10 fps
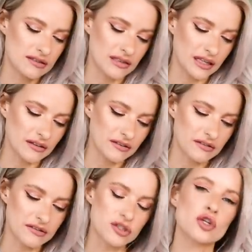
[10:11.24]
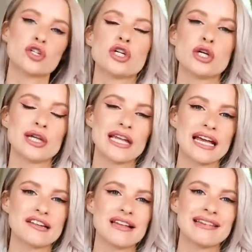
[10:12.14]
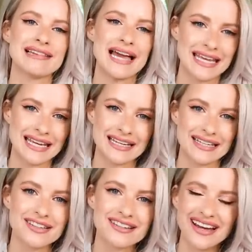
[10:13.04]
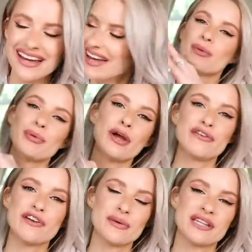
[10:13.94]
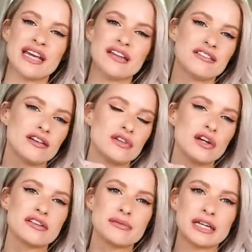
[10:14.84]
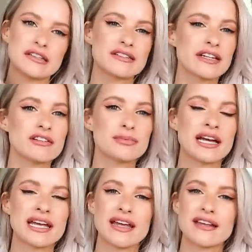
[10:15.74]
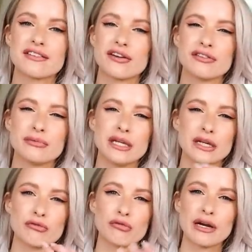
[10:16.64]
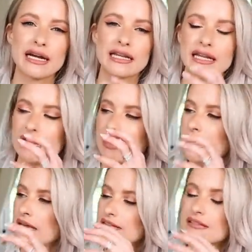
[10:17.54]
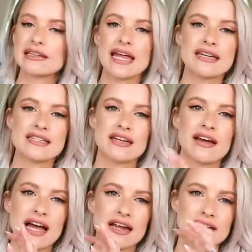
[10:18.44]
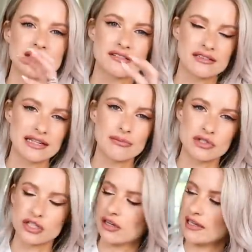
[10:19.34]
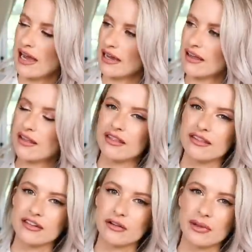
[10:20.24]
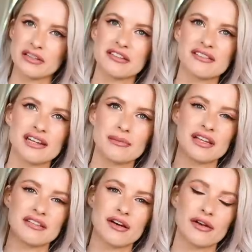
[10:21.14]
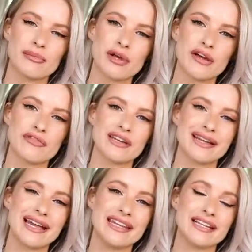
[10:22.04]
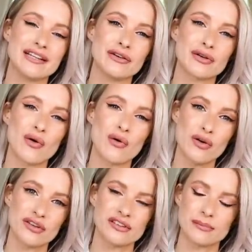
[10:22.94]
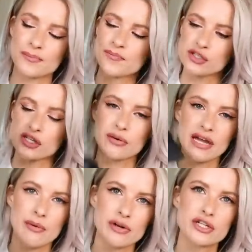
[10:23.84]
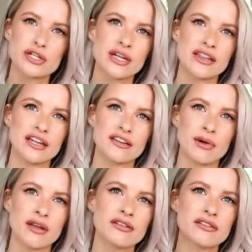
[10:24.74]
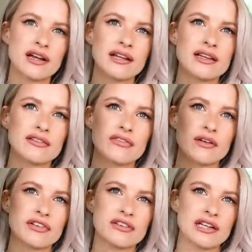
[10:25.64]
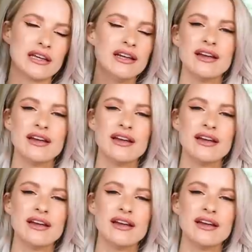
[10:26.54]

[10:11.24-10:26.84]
like stuck to your legs leggings. Perfect with these. So if you've got some like stirrup leggings or something really slender and slim to your leg, you'll be able to slip these on perfectly and they'll look awesome. So yeah, I want to show you these ones. I'll leave obviously